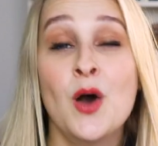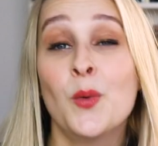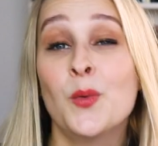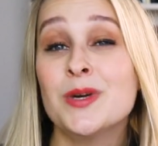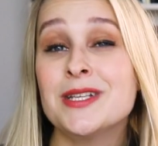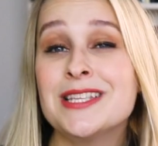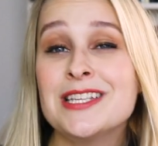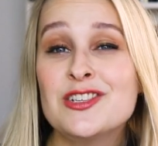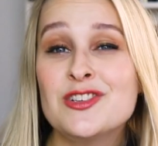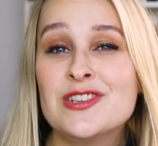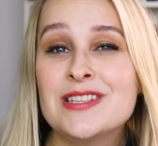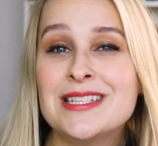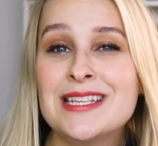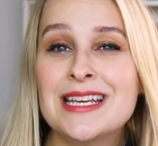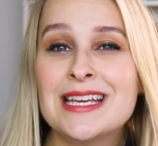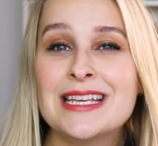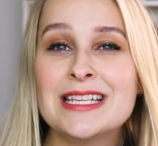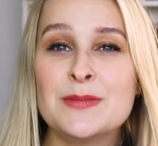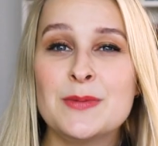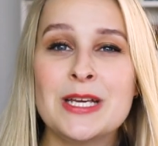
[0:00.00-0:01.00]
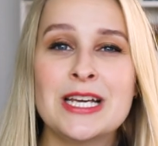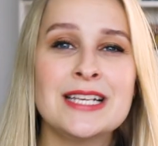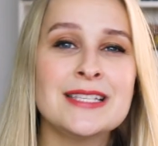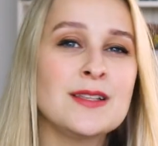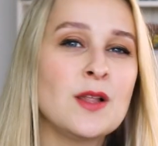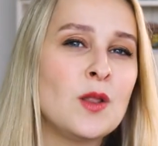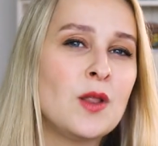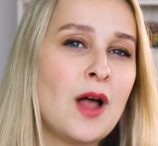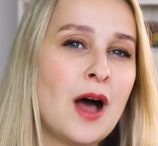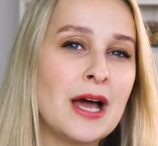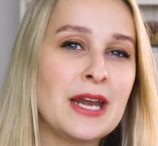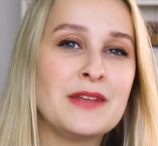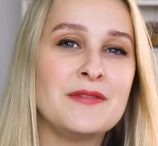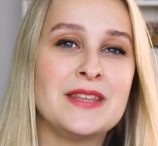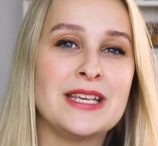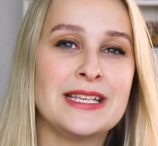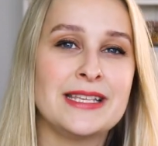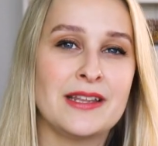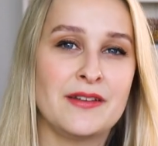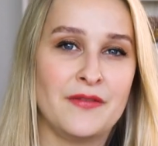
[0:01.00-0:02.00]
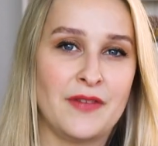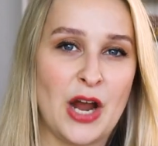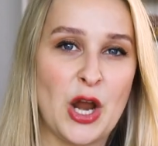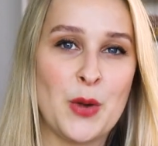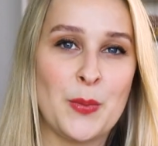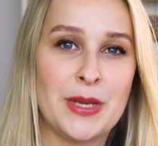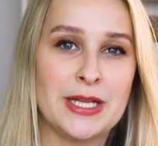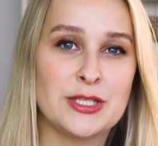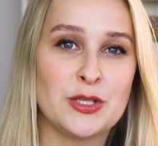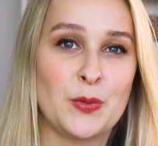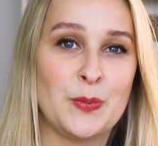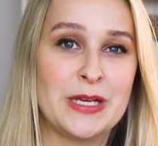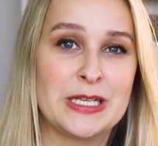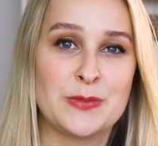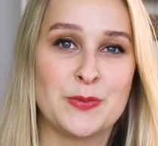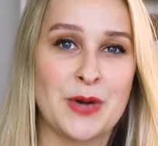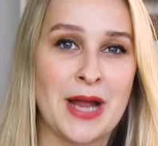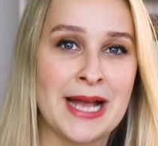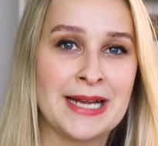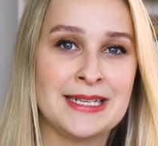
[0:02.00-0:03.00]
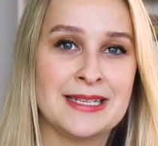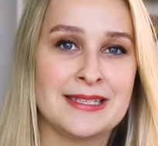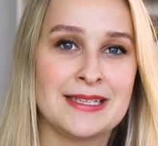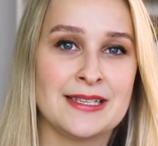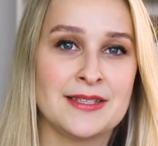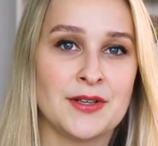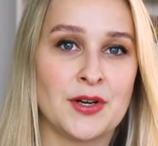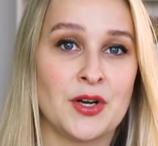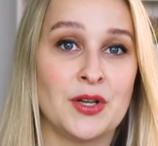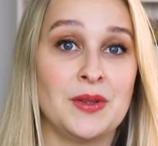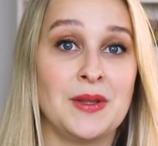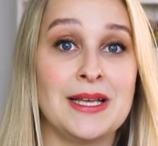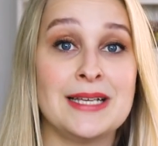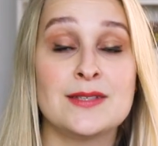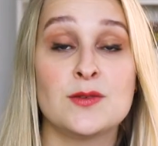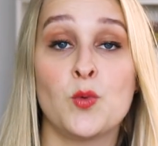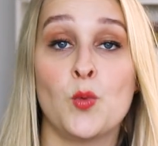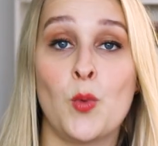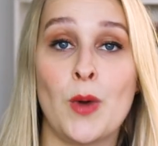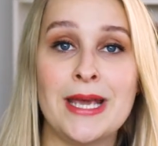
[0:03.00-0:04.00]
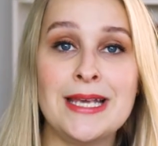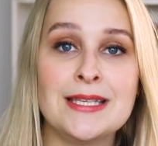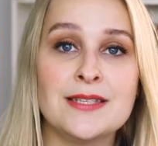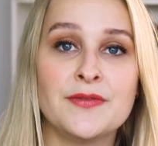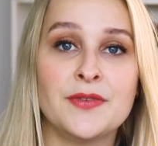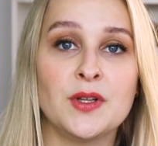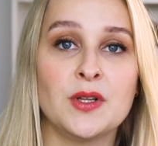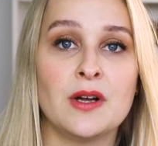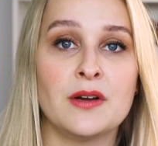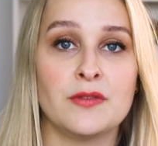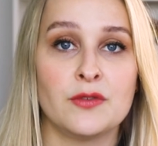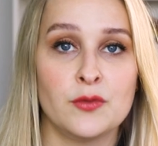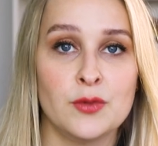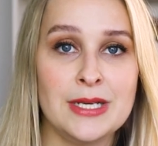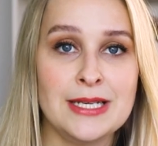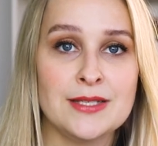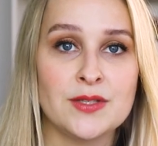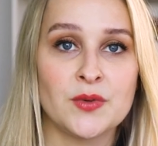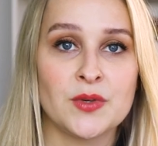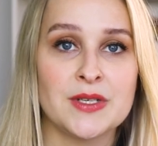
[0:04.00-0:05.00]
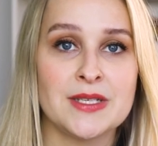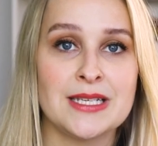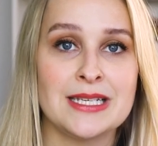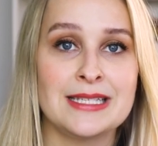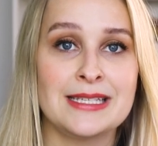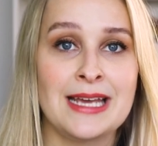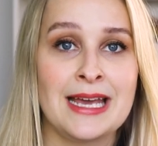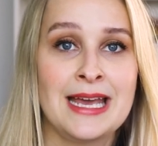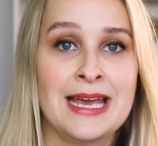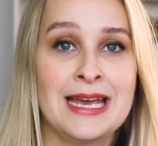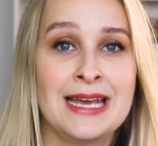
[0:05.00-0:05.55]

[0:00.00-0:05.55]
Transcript: What's interesting is because a lot of these environmental best practices are less wasteful of resources,